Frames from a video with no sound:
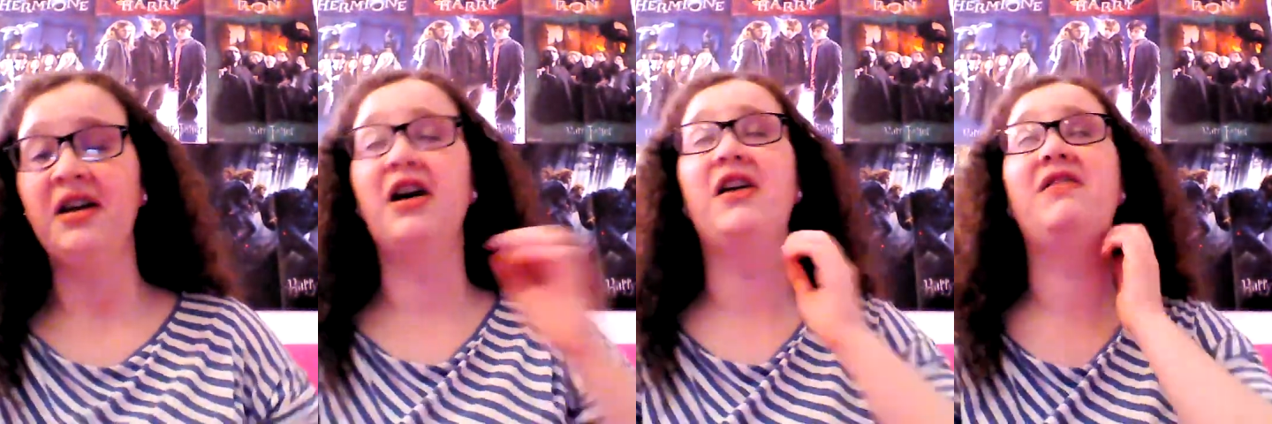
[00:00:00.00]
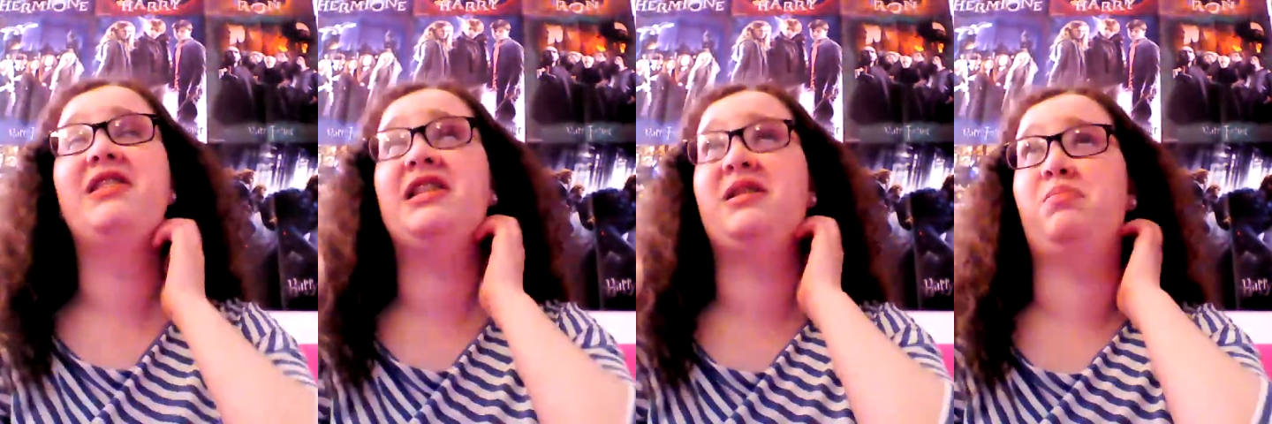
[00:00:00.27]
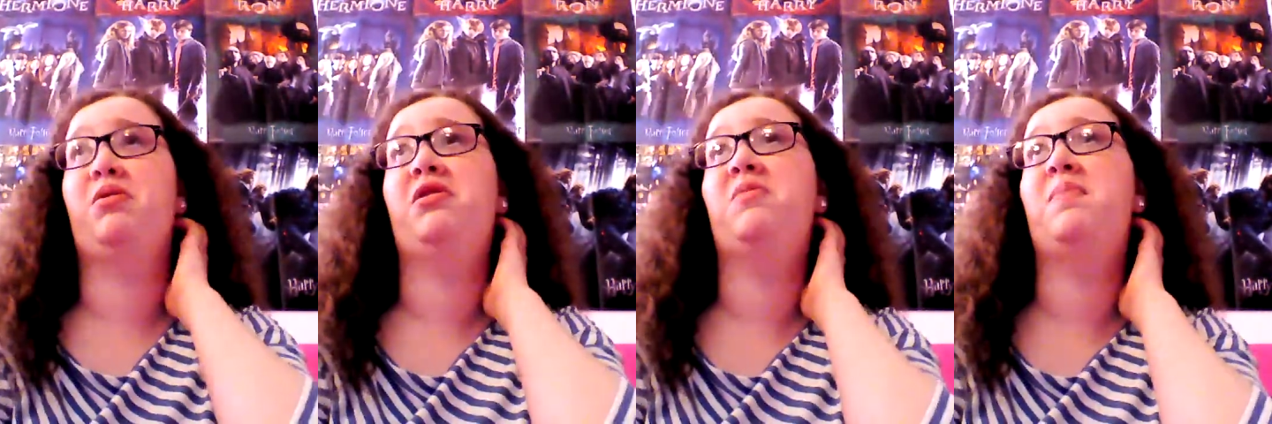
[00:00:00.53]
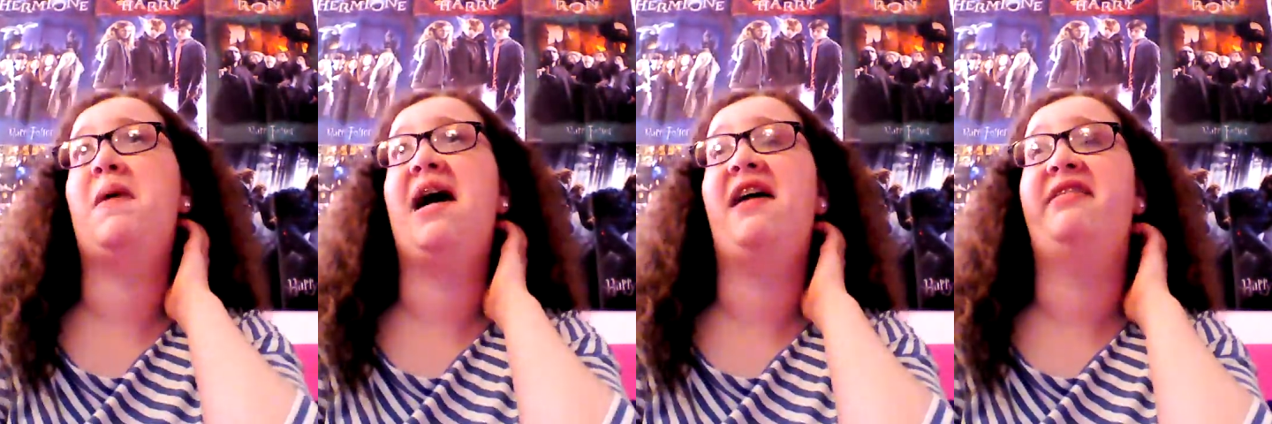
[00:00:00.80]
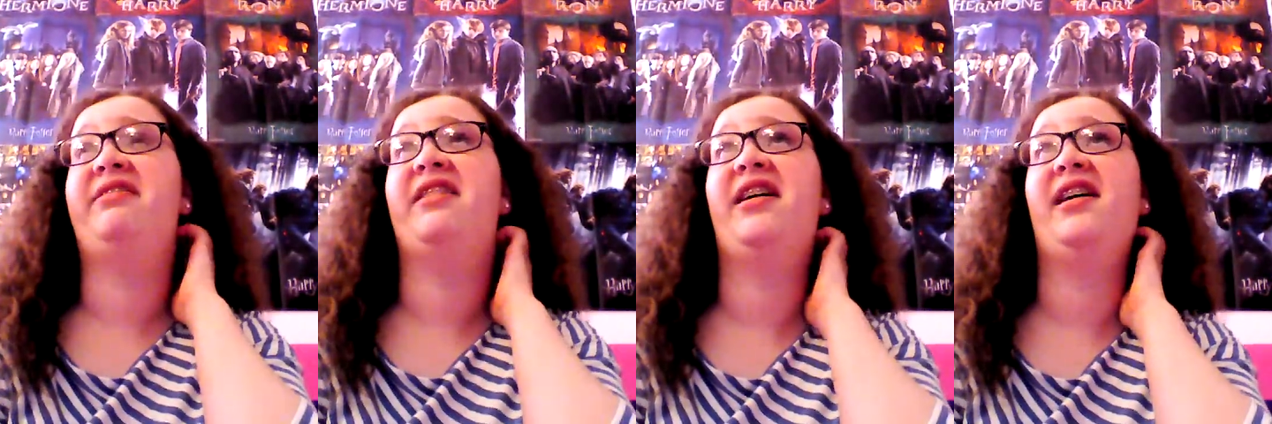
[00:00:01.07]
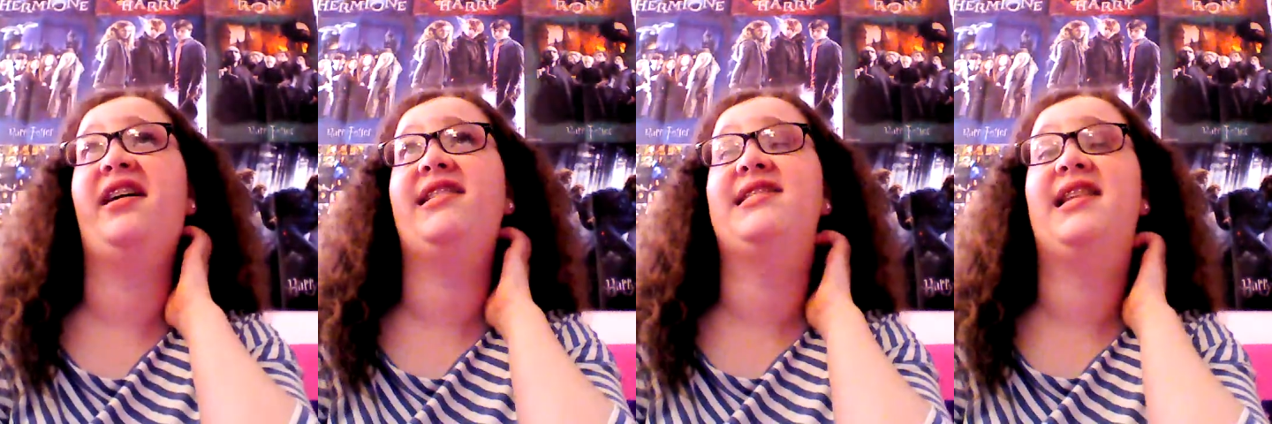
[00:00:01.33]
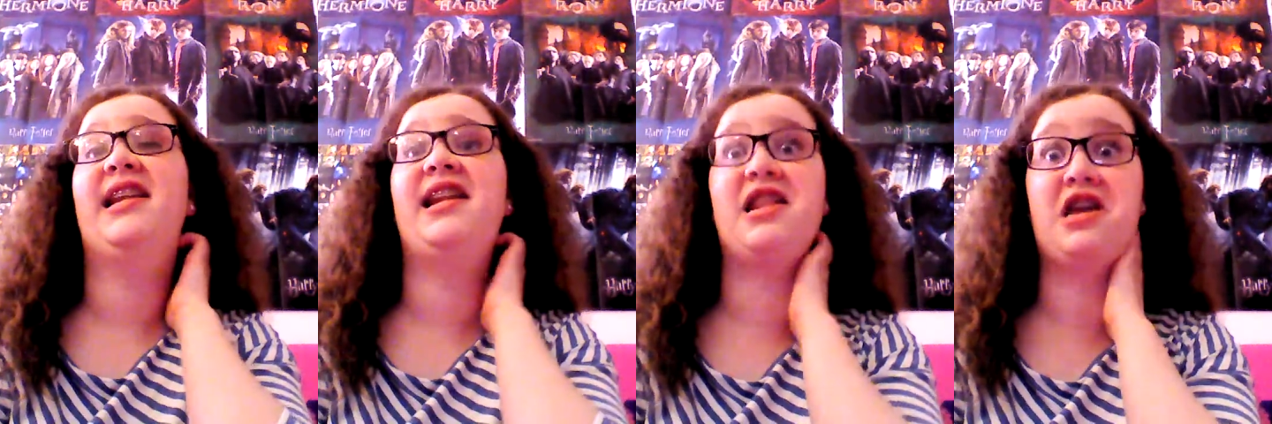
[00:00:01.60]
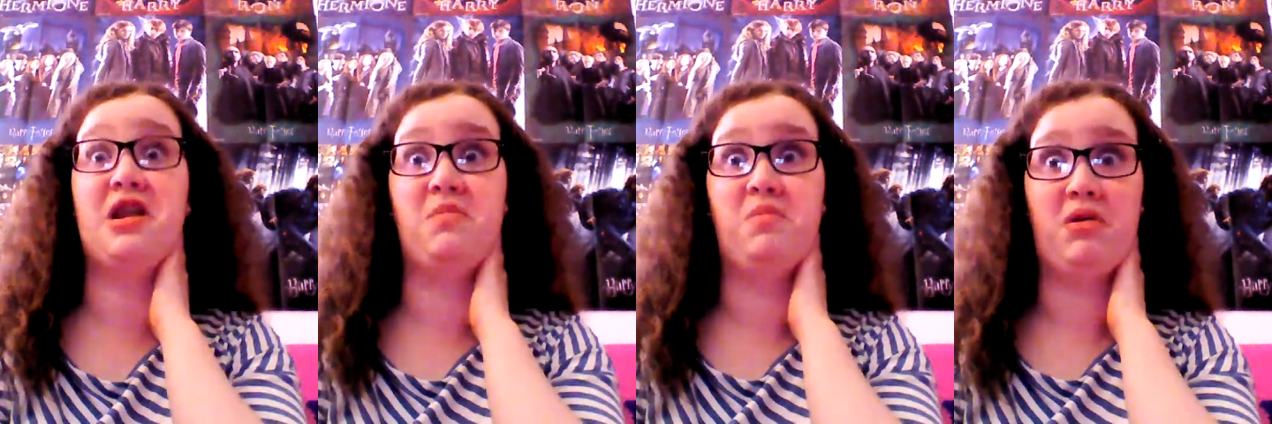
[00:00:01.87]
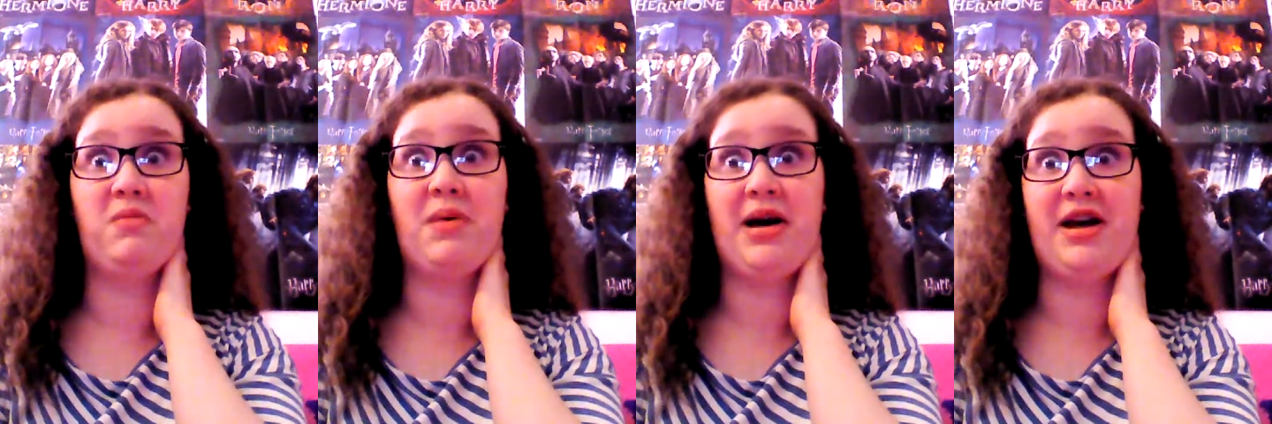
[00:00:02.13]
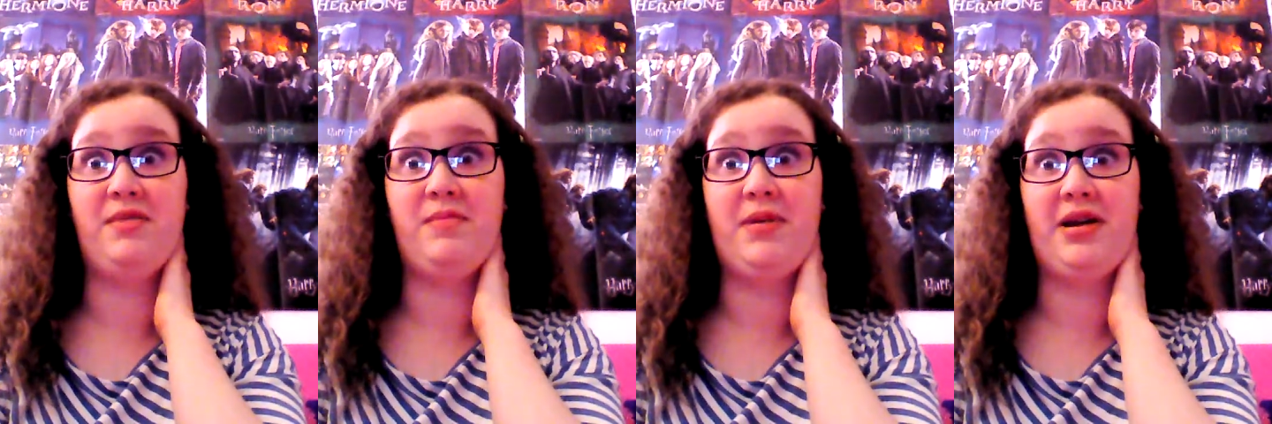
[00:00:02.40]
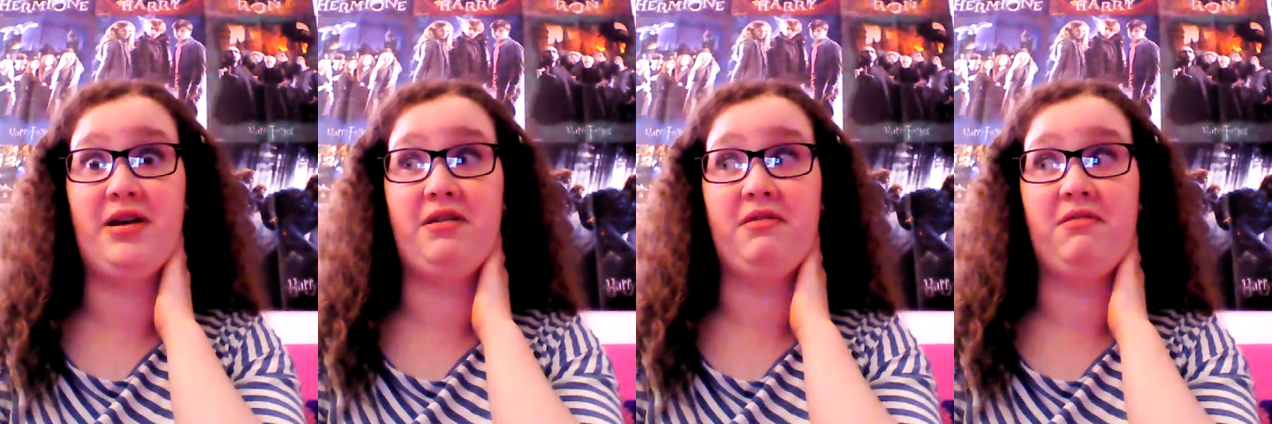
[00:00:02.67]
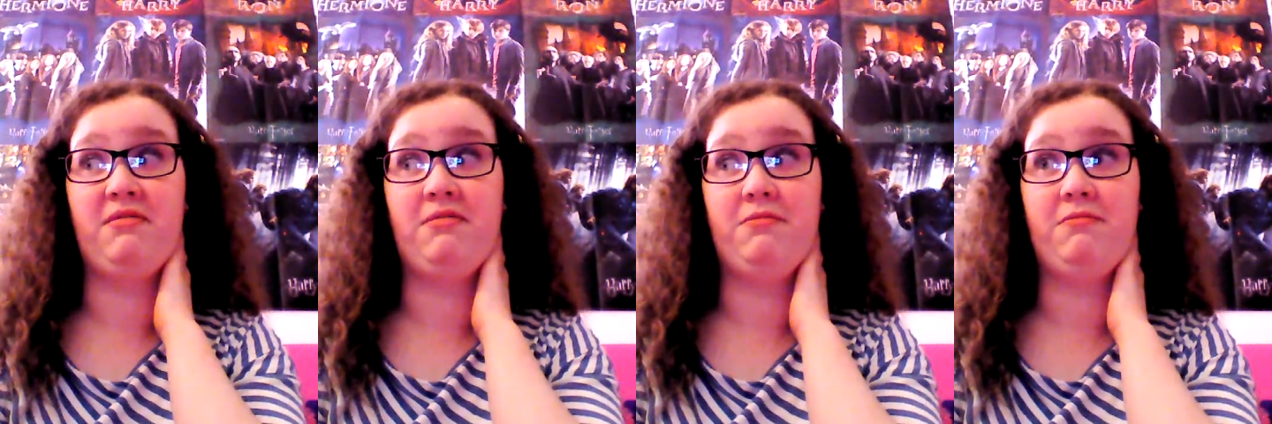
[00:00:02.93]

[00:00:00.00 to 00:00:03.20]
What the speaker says: on these book buying things. I need to get a book buying ban.